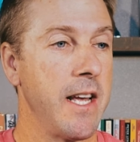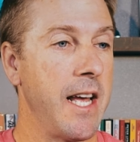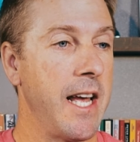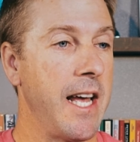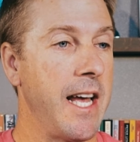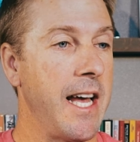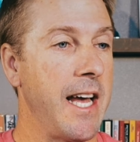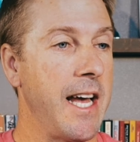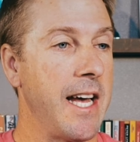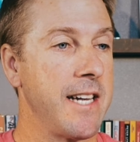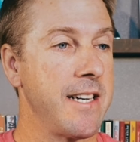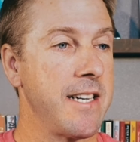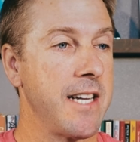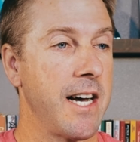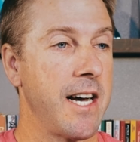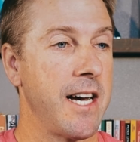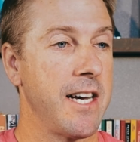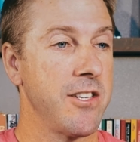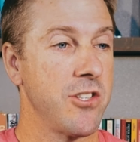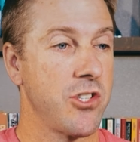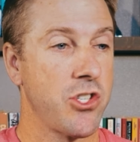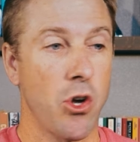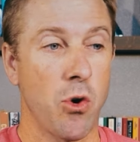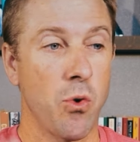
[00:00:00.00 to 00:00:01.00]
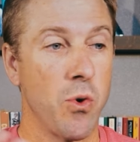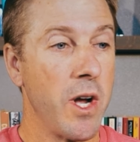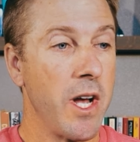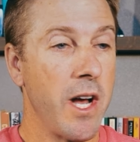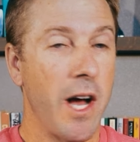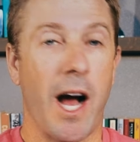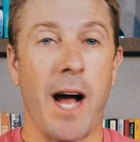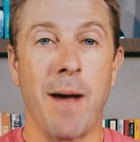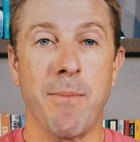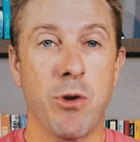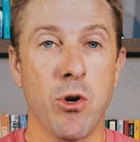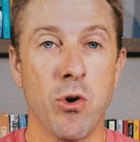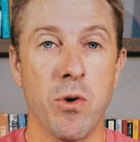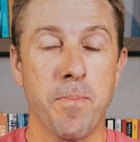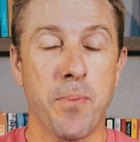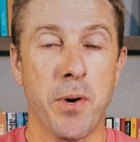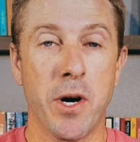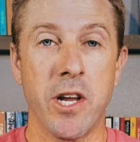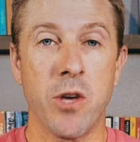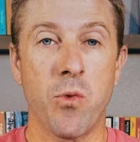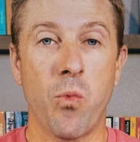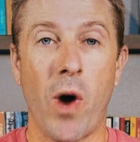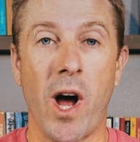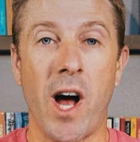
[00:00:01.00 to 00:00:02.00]
And uh, so I'm doing
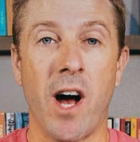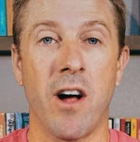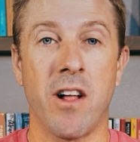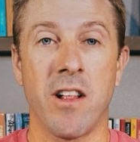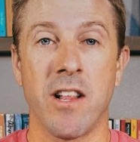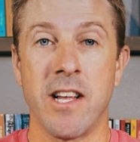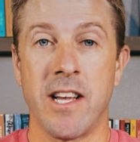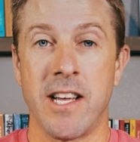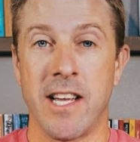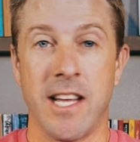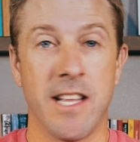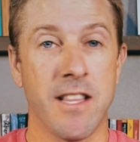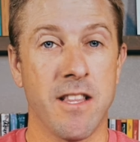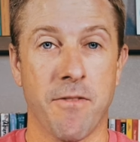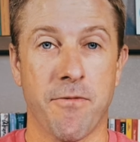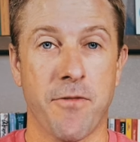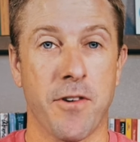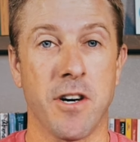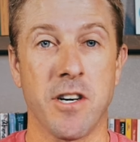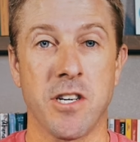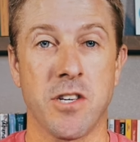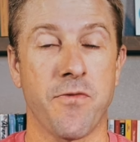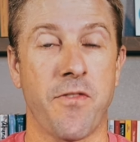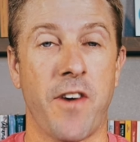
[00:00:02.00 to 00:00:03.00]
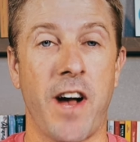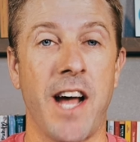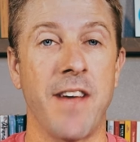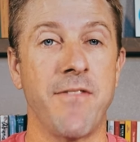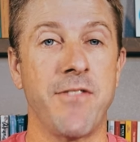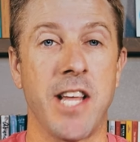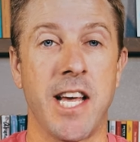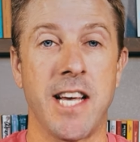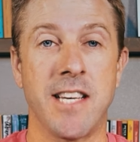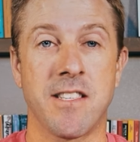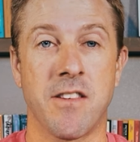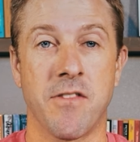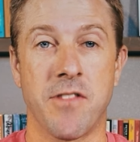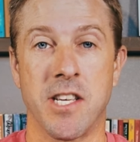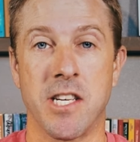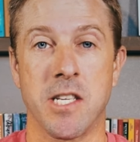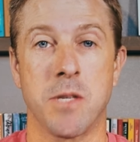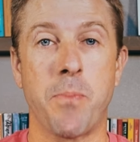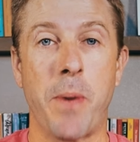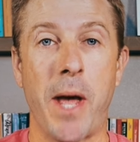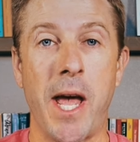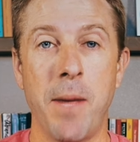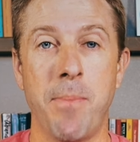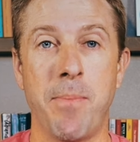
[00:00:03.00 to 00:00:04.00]
pretty well in the first five days of
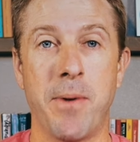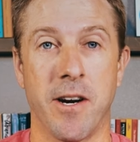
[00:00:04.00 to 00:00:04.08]
this pay